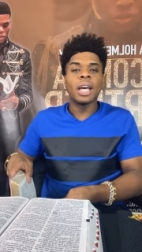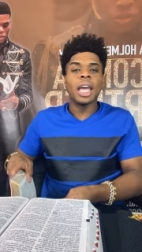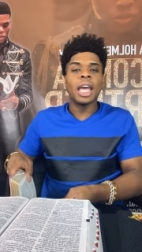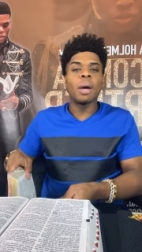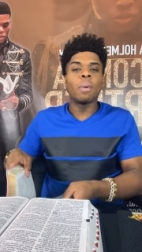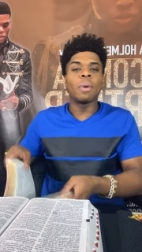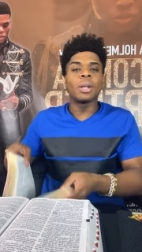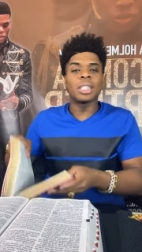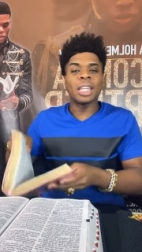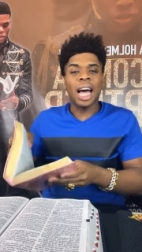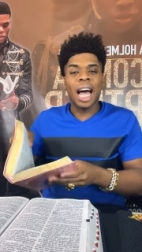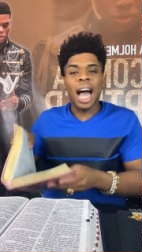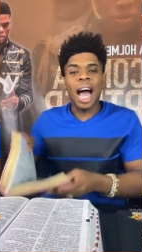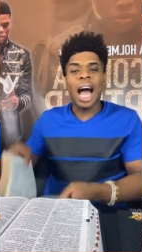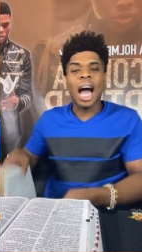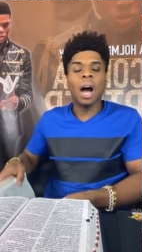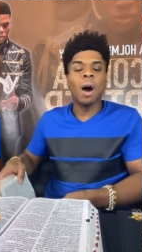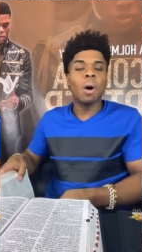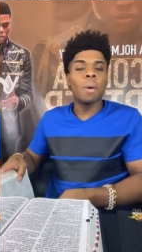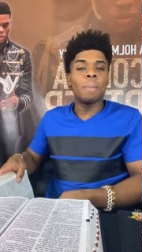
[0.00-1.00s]
it was an
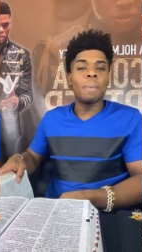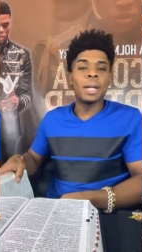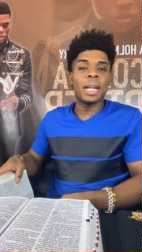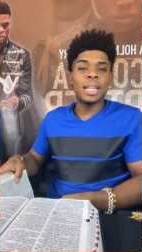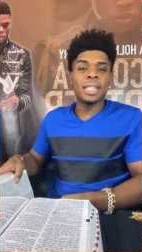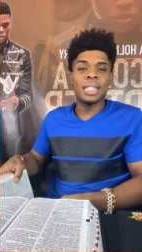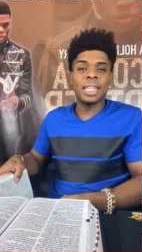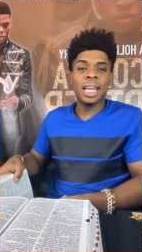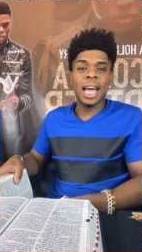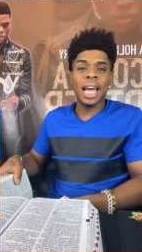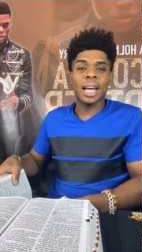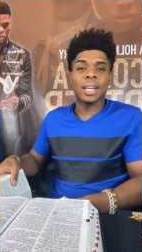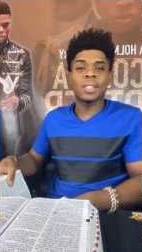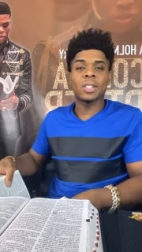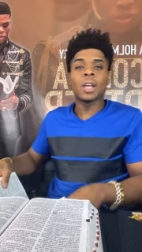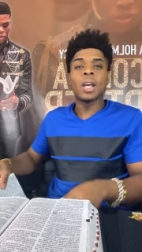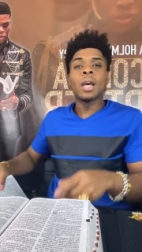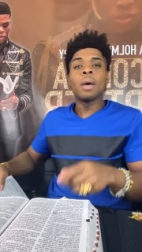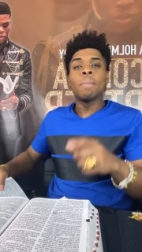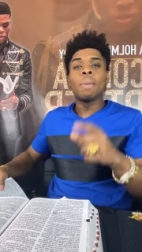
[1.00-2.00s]
eye opening text
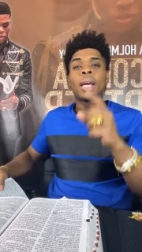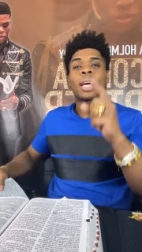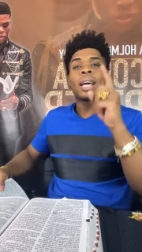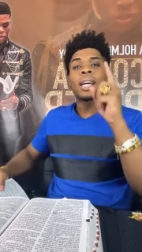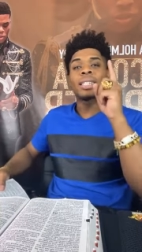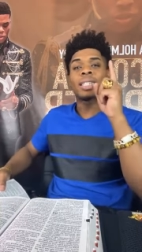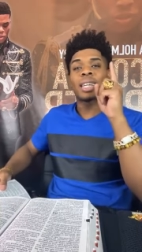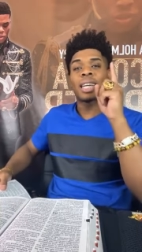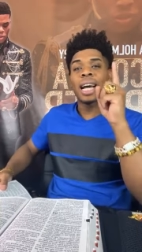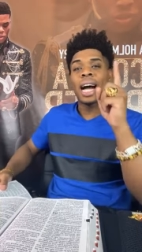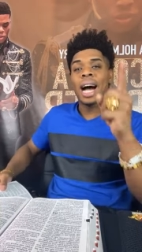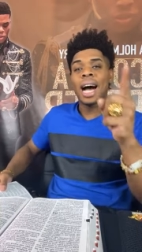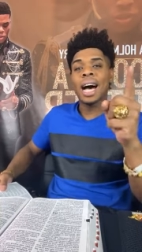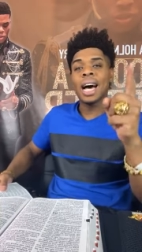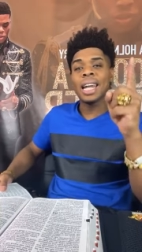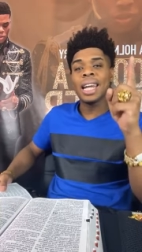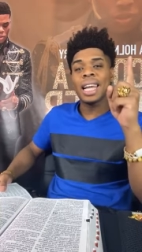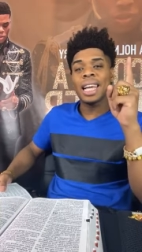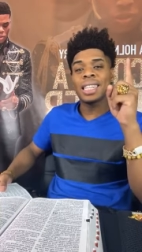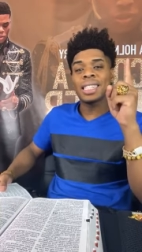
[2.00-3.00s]
because
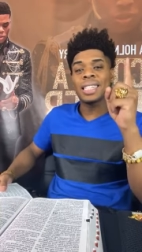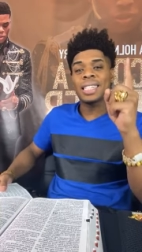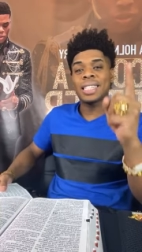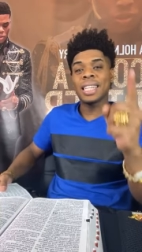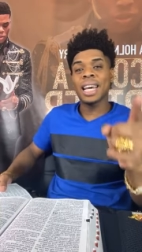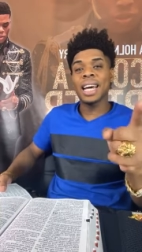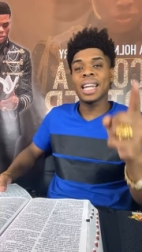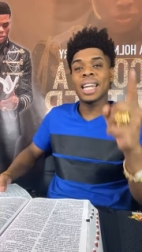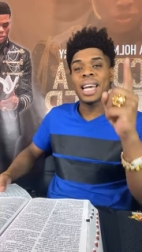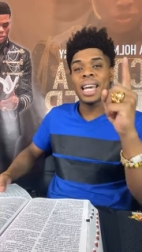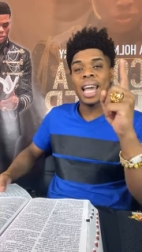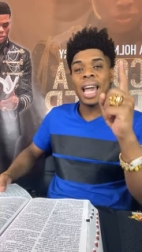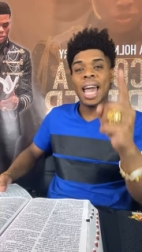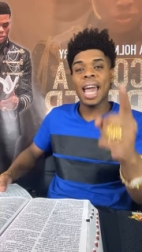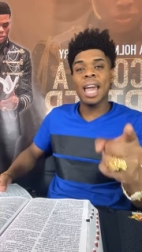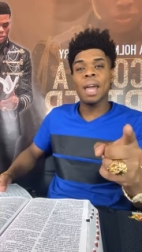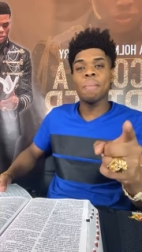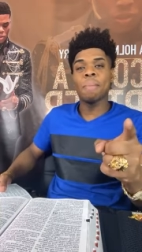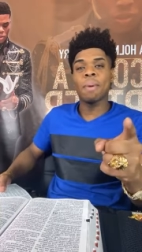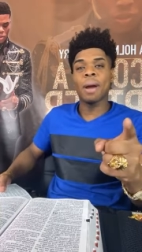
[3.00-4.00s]
God is telling
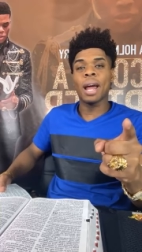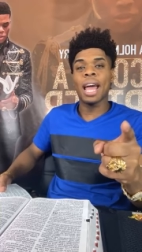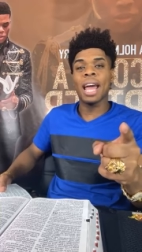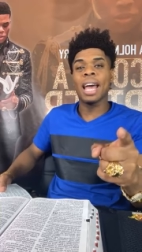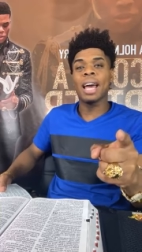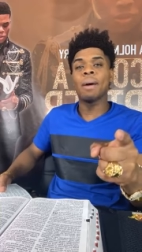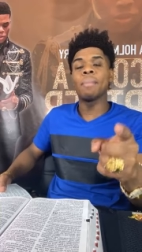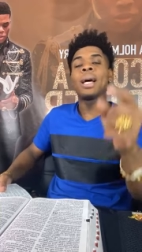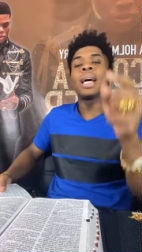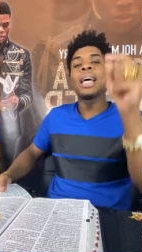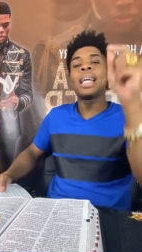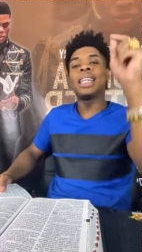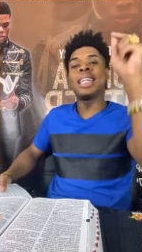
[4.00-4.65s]
Abraham